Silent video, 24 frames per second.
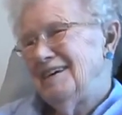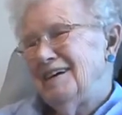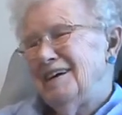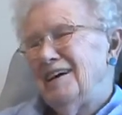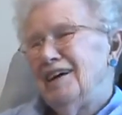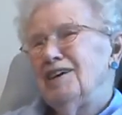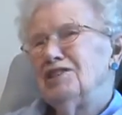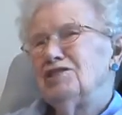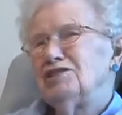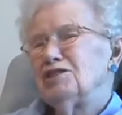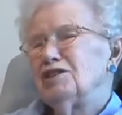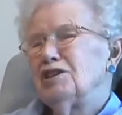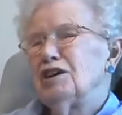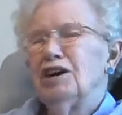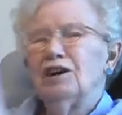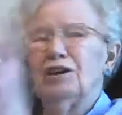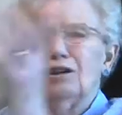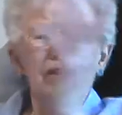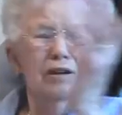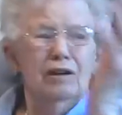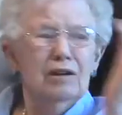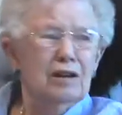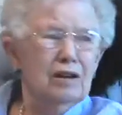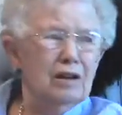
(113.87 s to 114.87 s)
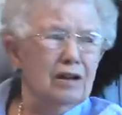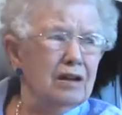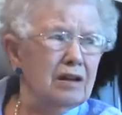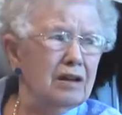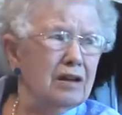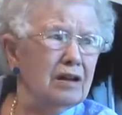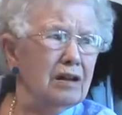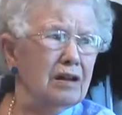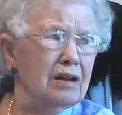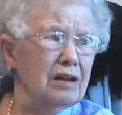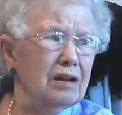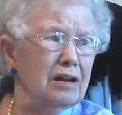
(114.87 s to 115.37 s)
And she had
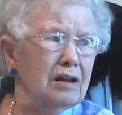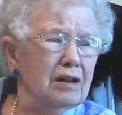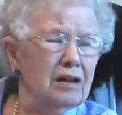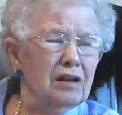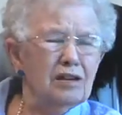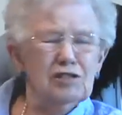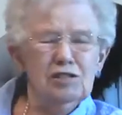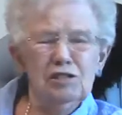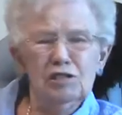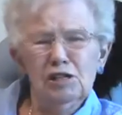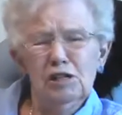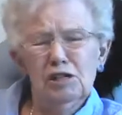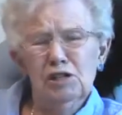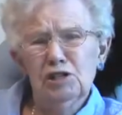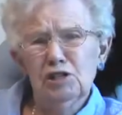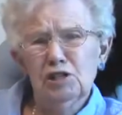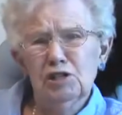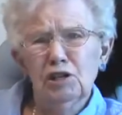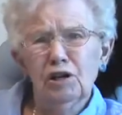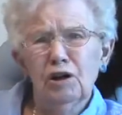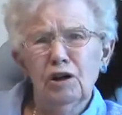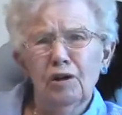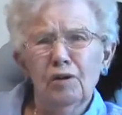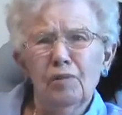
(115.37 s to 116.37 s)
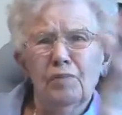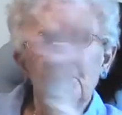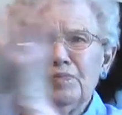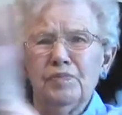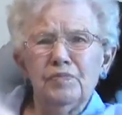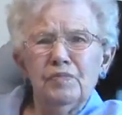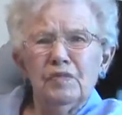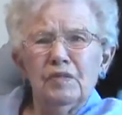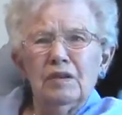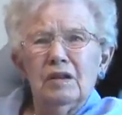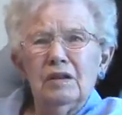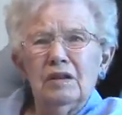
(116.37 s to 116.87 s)
a seashell
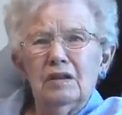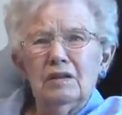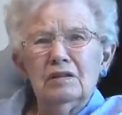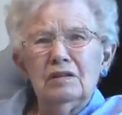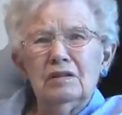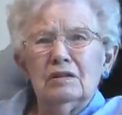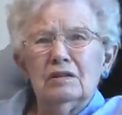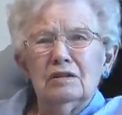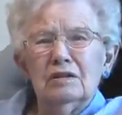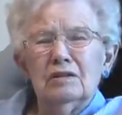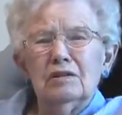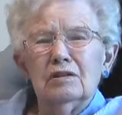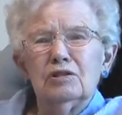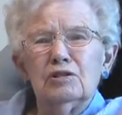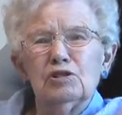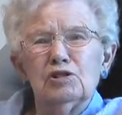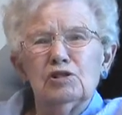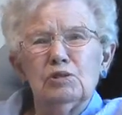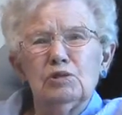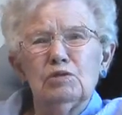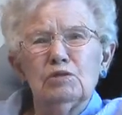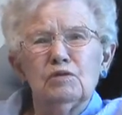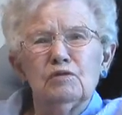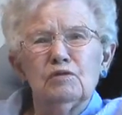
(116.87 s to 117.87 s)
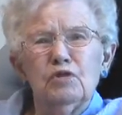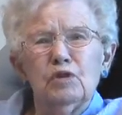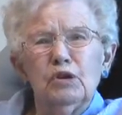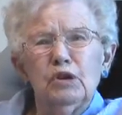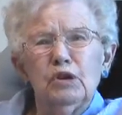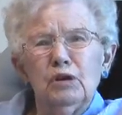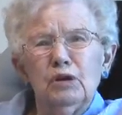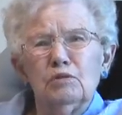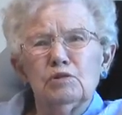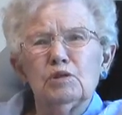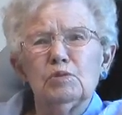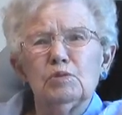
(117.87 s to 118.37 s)
that it
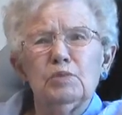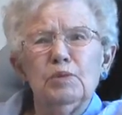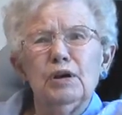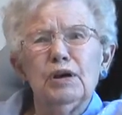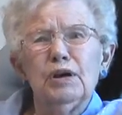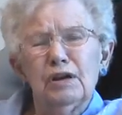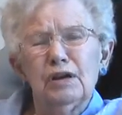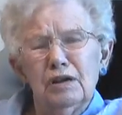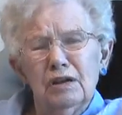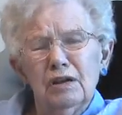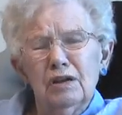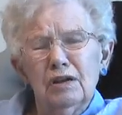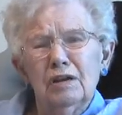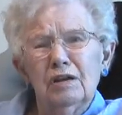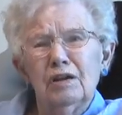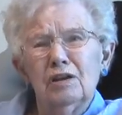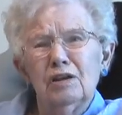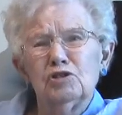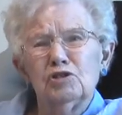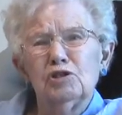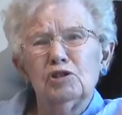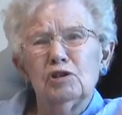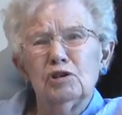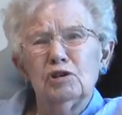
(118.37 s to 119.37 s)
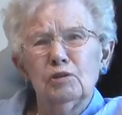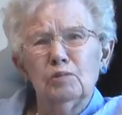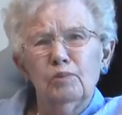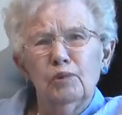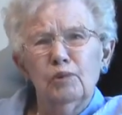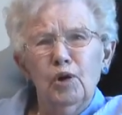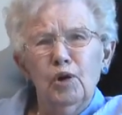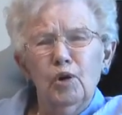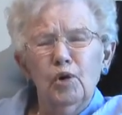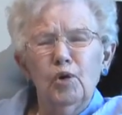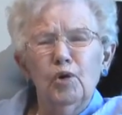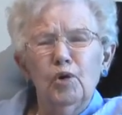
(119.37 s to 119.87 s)
was big, that she could
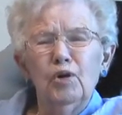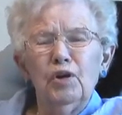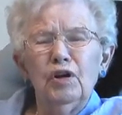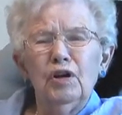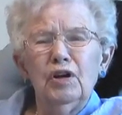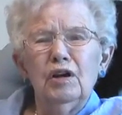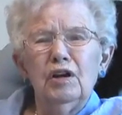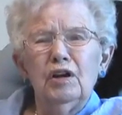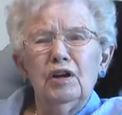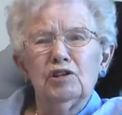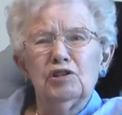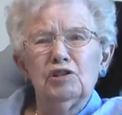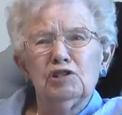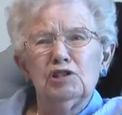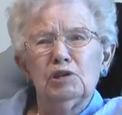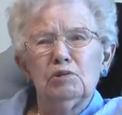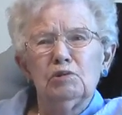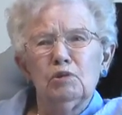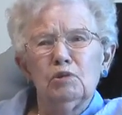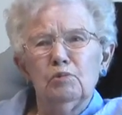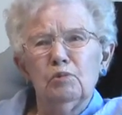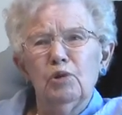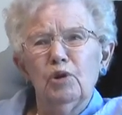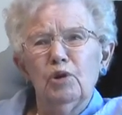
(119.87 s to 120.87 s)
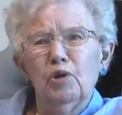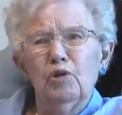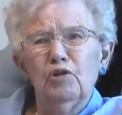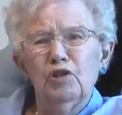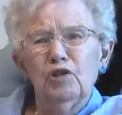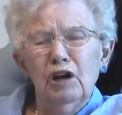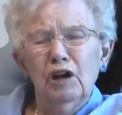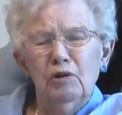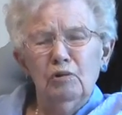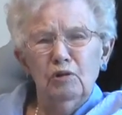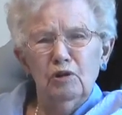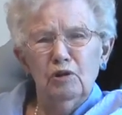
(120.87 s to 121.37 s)
blow, and she would blow
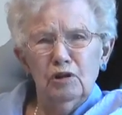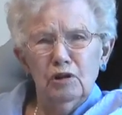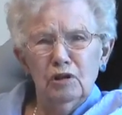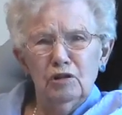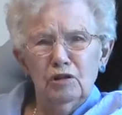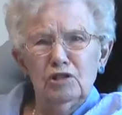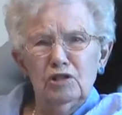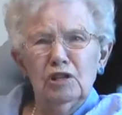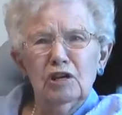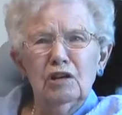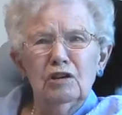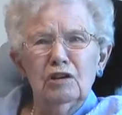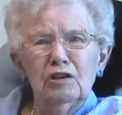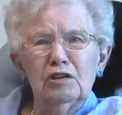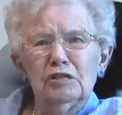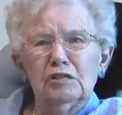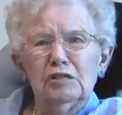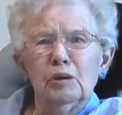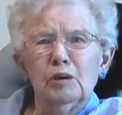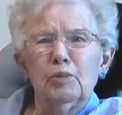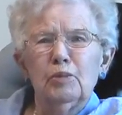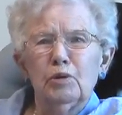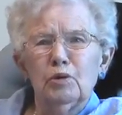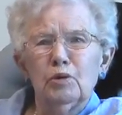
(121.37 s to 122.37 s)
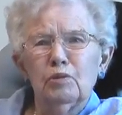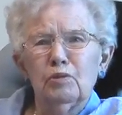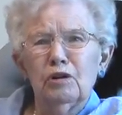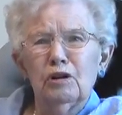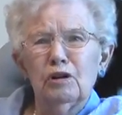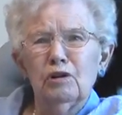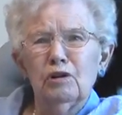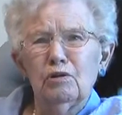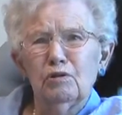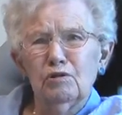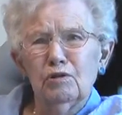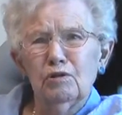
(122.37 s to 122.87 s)
that when she had the supper ready
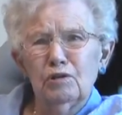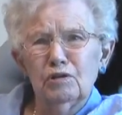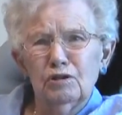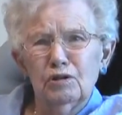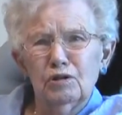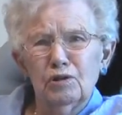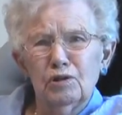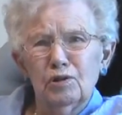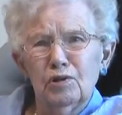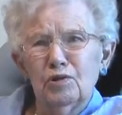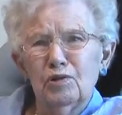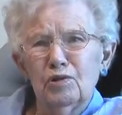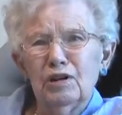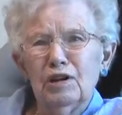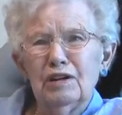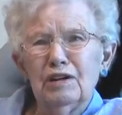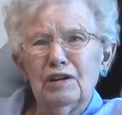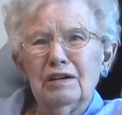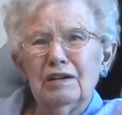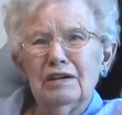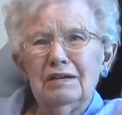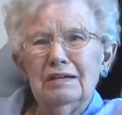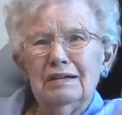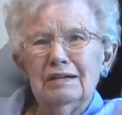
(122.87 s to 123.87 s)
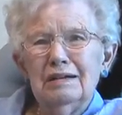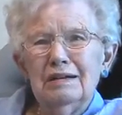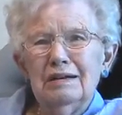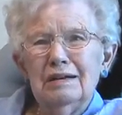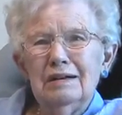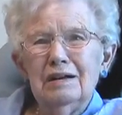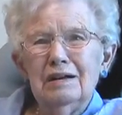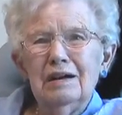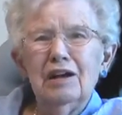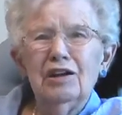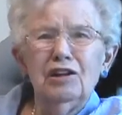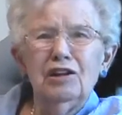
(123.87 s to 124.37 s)
the dinner ready.
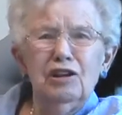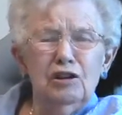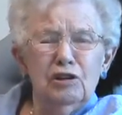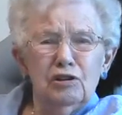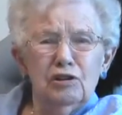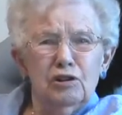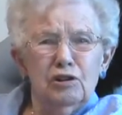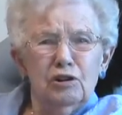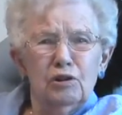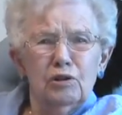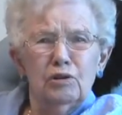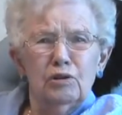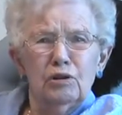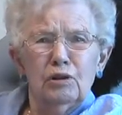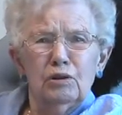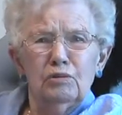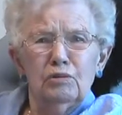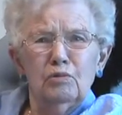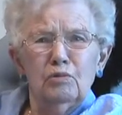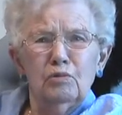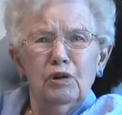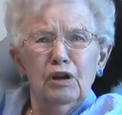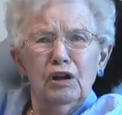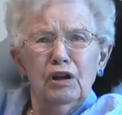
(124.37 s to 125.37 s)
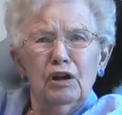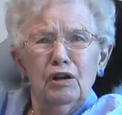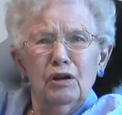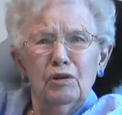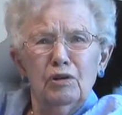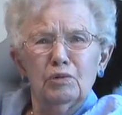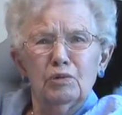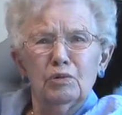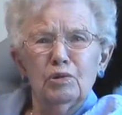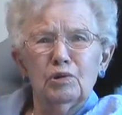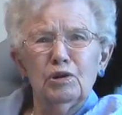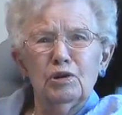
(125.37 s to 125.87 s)
And he could hear it way
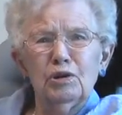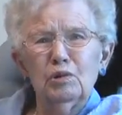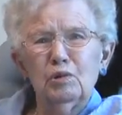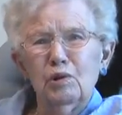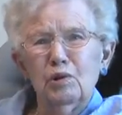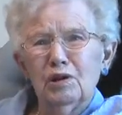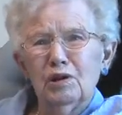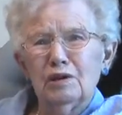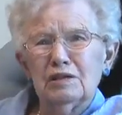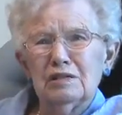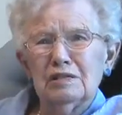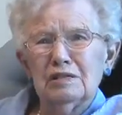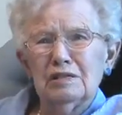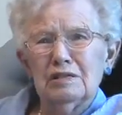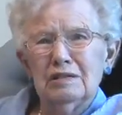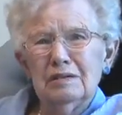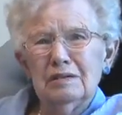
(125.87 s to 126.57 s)
out where he was.